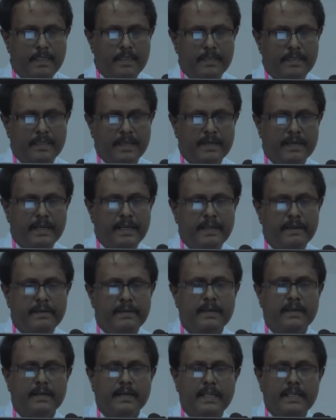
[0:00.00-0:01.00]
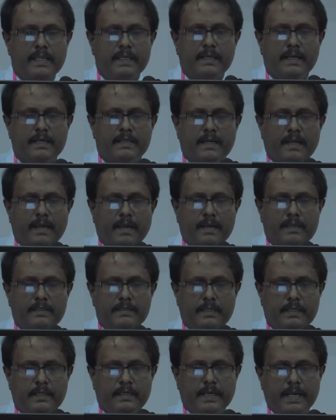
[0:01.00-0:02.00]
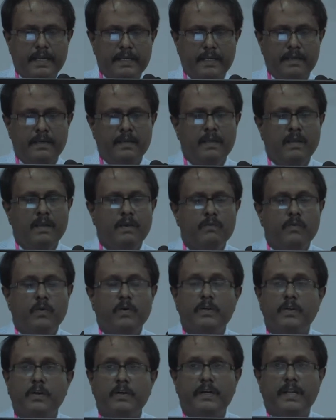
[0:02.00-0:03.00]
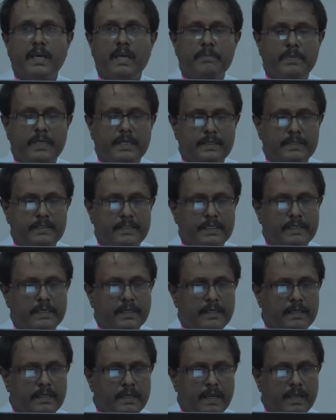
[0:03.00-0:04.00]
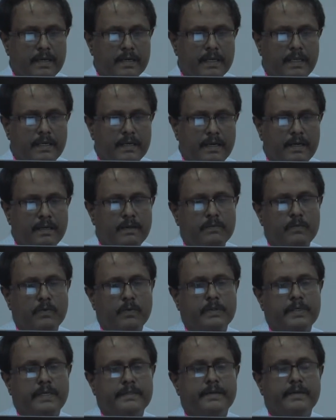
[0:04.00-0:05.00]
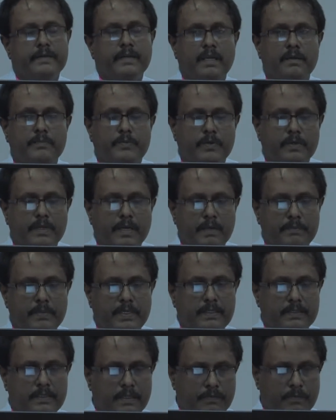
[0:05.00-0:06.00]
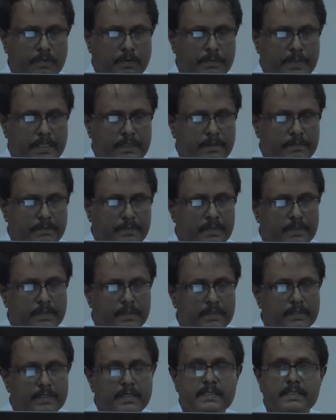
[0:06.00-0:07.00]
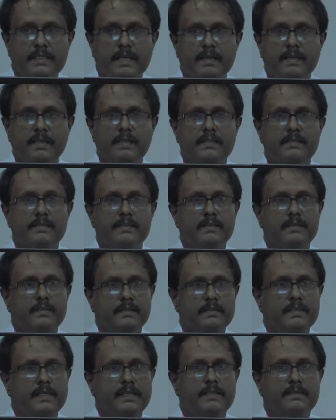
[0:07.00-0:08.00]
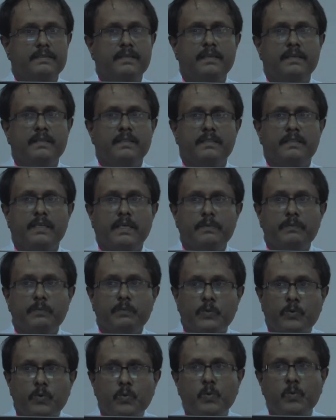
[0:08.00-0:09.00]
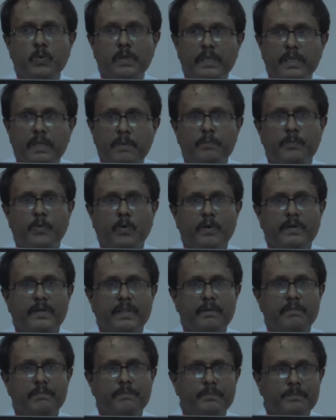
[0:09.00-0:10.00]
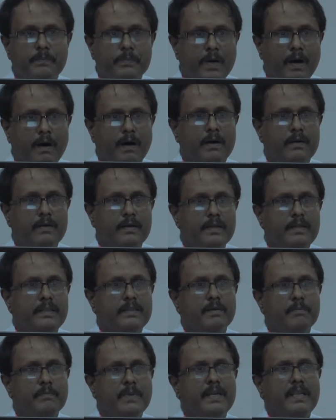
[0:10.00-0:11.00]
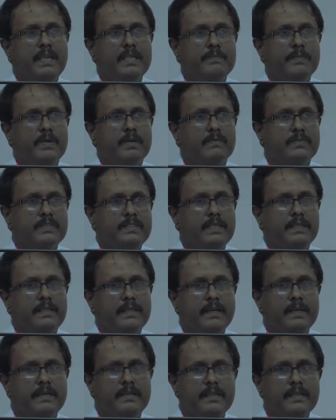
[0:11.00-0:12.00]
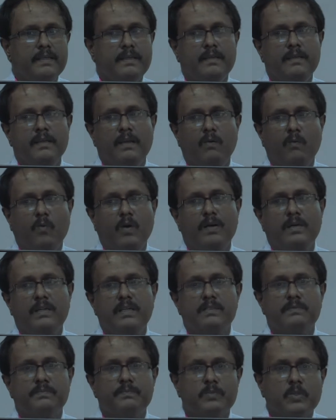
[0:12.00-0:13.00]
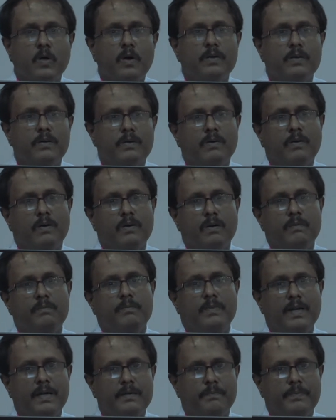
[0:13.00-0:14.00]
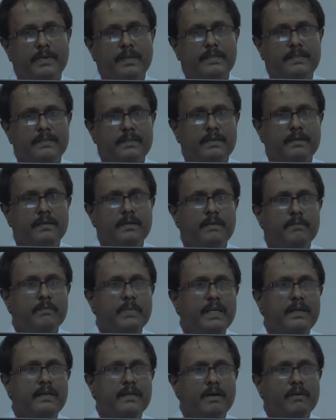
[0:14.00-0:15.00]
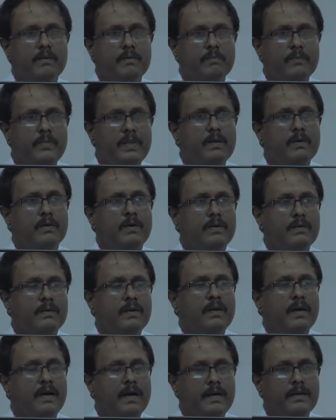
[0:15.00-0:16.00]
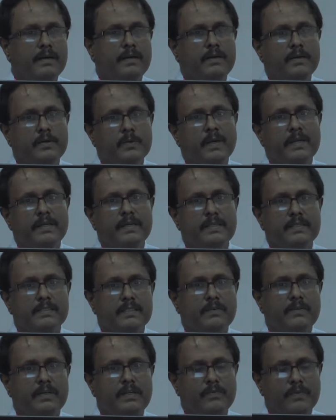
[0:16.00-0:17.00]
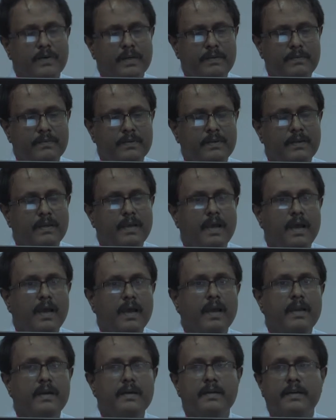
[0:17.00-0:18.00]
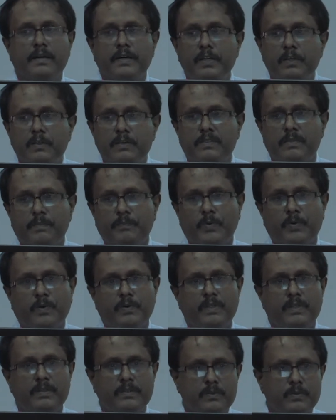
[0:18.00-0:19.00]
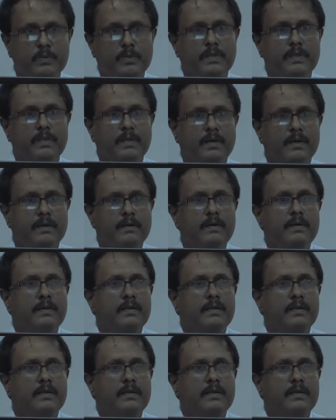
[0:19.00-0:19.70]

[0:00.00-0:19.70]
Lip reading: The clinical trials renin for non-diabetic CKD and renal for type 2 diabetes nephropathy. These studies says the two important part in the management of CKD, one is control of blood pressure, bring down below 120/75 and reduce the proteinuria.